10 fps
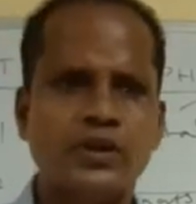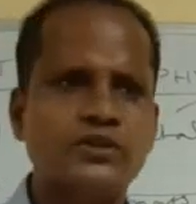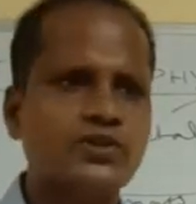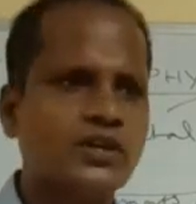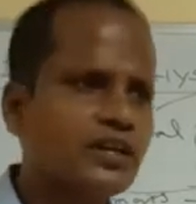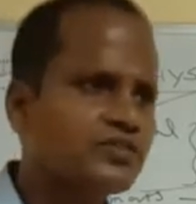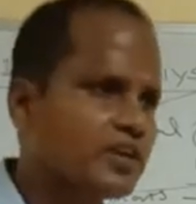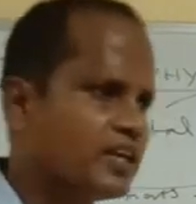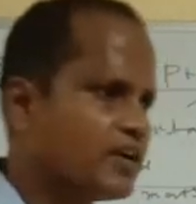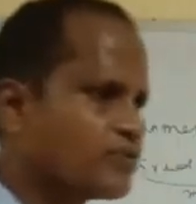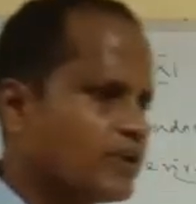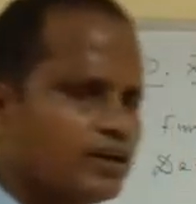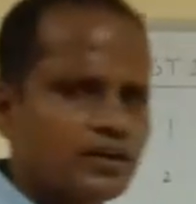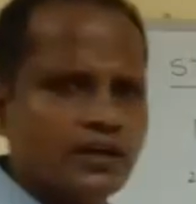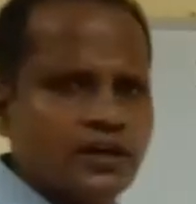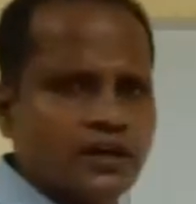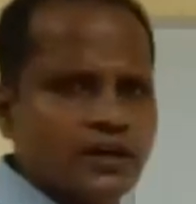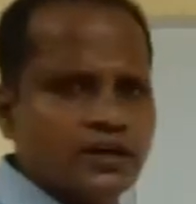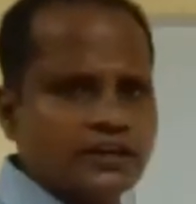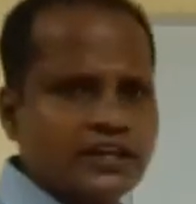So length area of
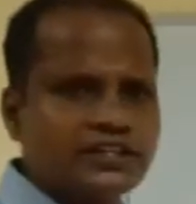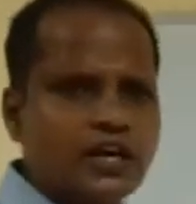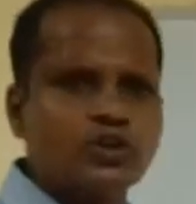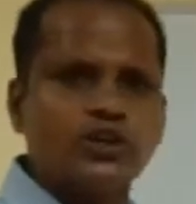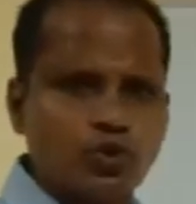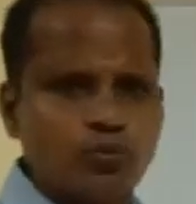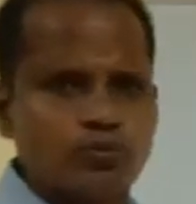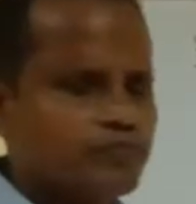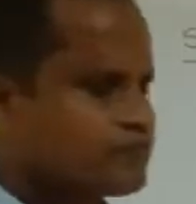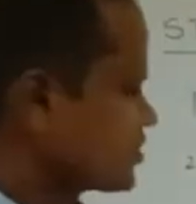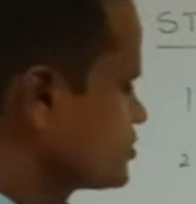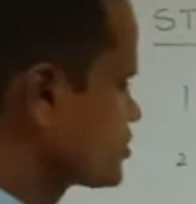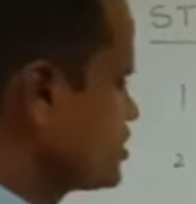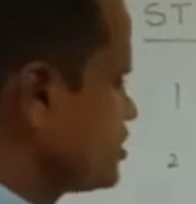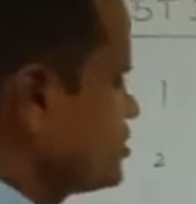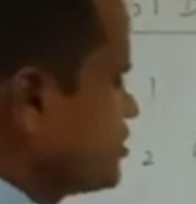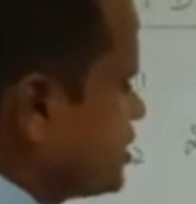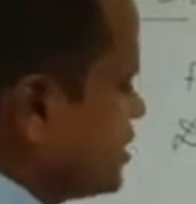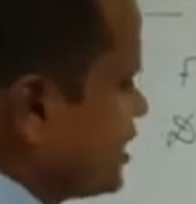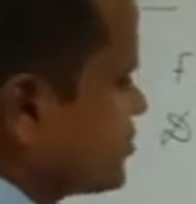a rectangular room. So here
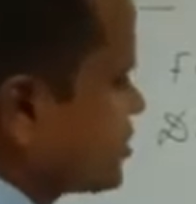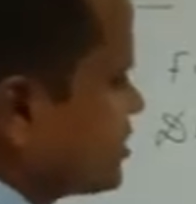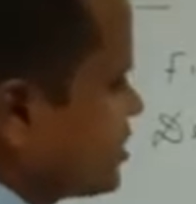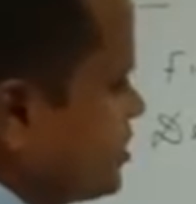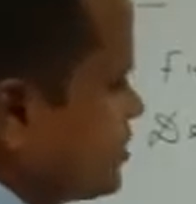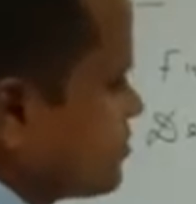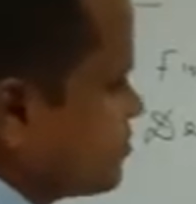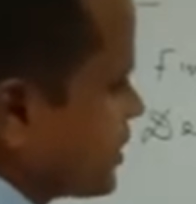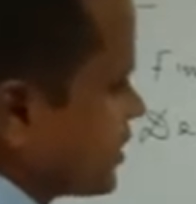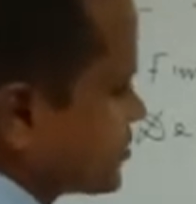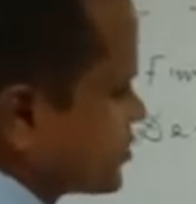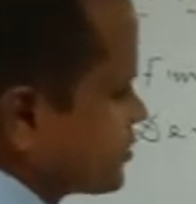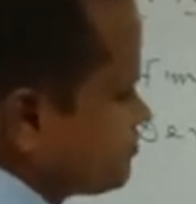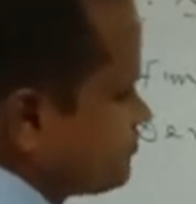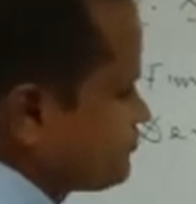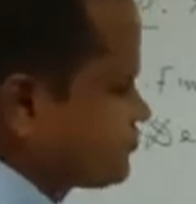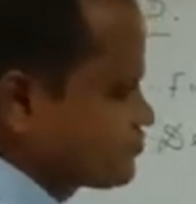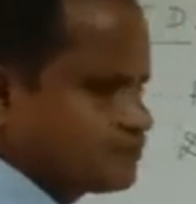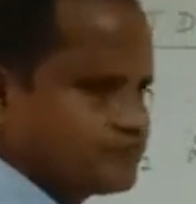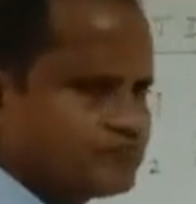length and breadth.
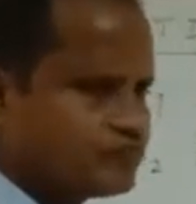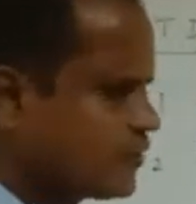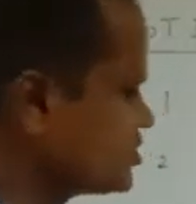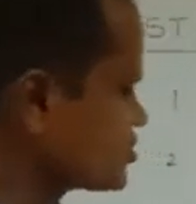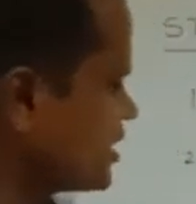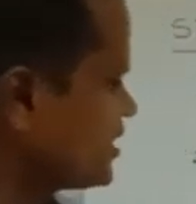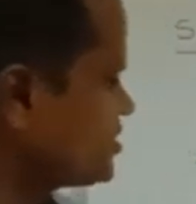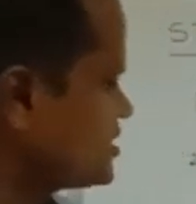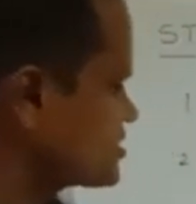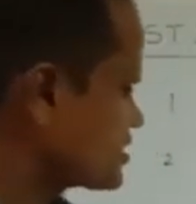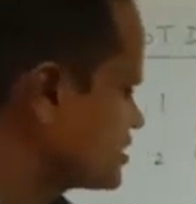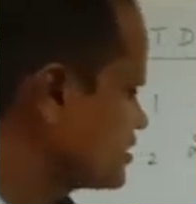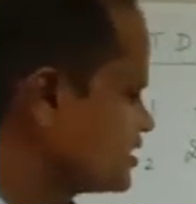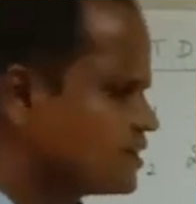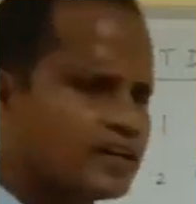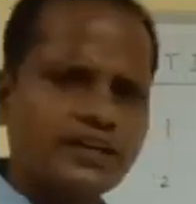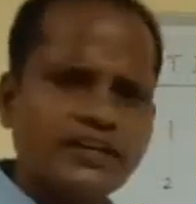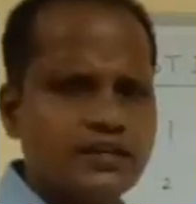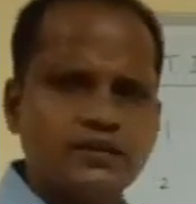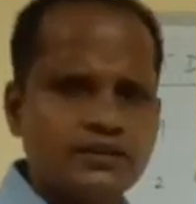So length is here.